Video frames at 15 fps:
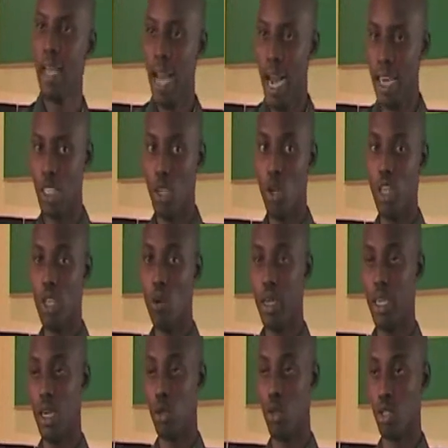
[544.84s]
and the only
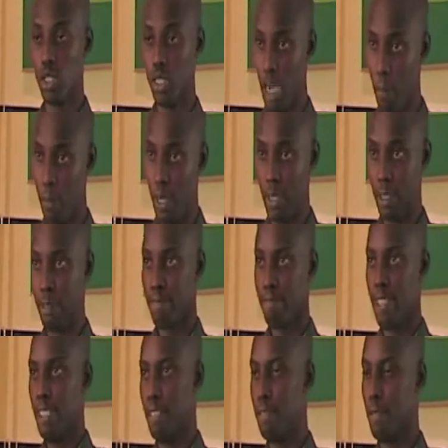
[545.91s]
way they could step in,
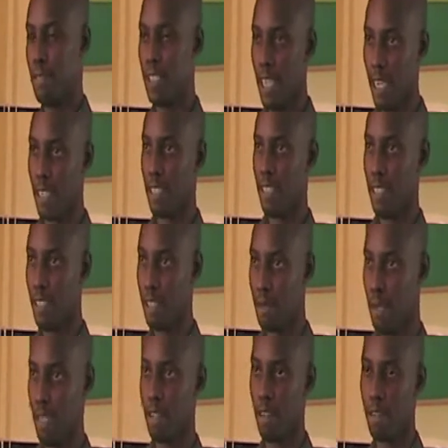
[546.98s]
if you check the
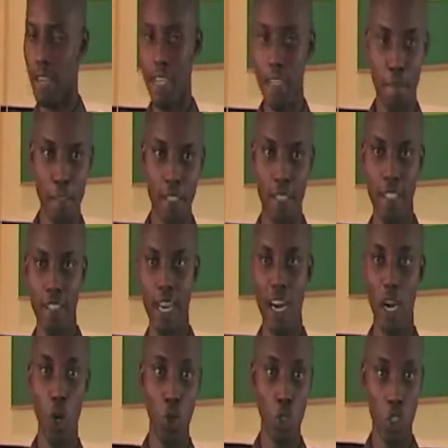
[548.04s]
sequence of any business
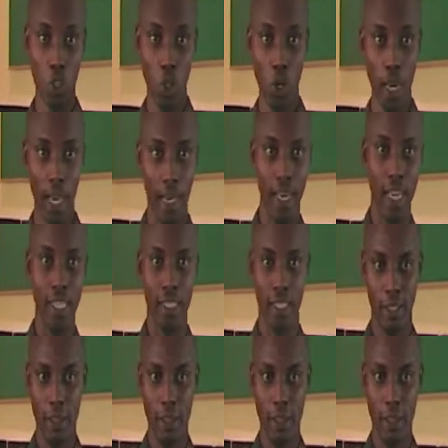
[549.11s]
that closes online, like